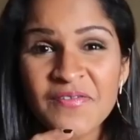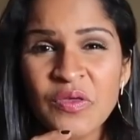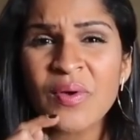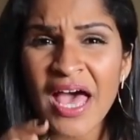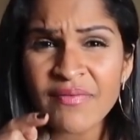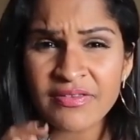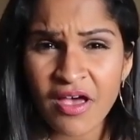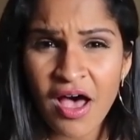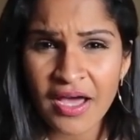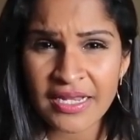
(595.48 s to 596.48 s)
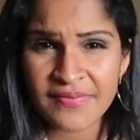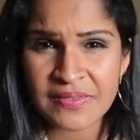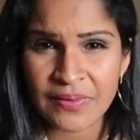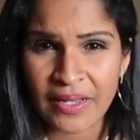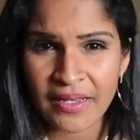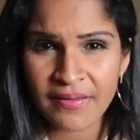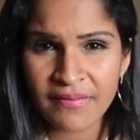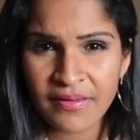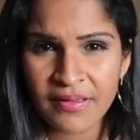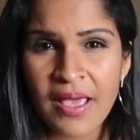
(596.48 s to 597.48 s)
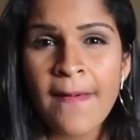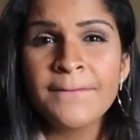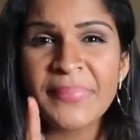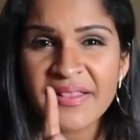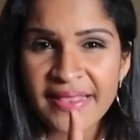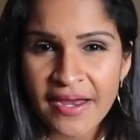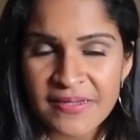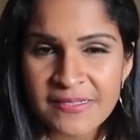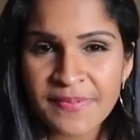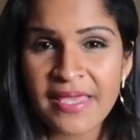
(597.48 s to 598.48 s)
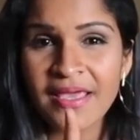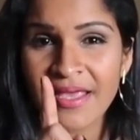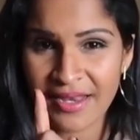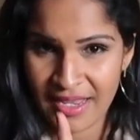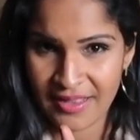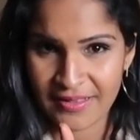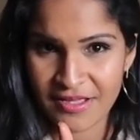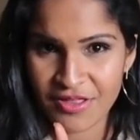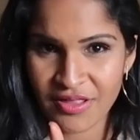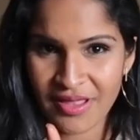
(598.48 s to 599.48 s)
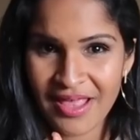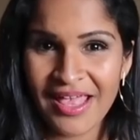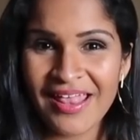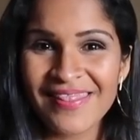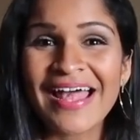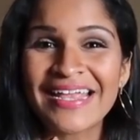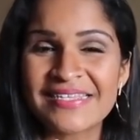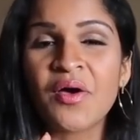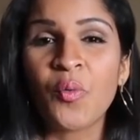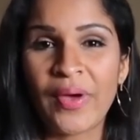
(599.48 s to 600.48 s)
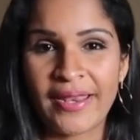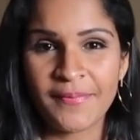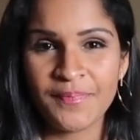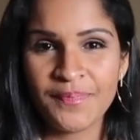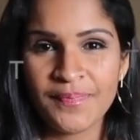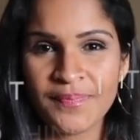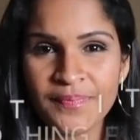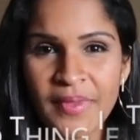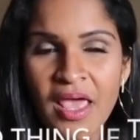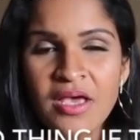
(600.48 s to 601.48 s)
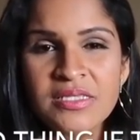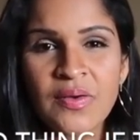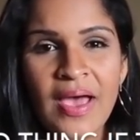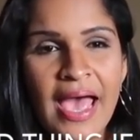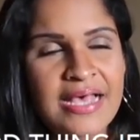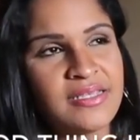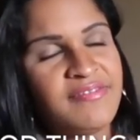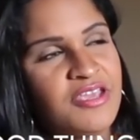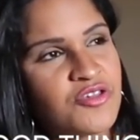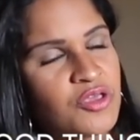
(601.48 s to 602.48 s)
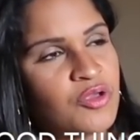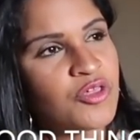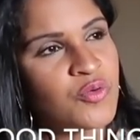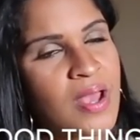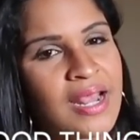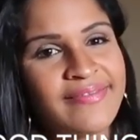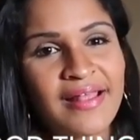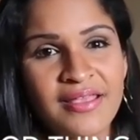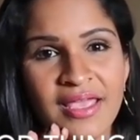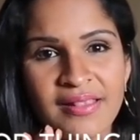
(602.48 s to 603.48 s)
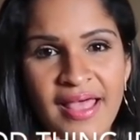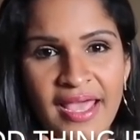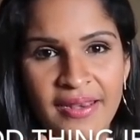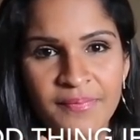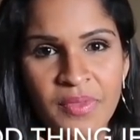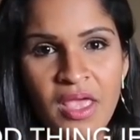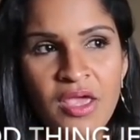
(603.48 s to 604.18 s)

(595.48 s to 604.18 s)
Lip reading: If you have a talkative student, but they are speaking in English, that is a win. So as a teacher, you tread a delicate line.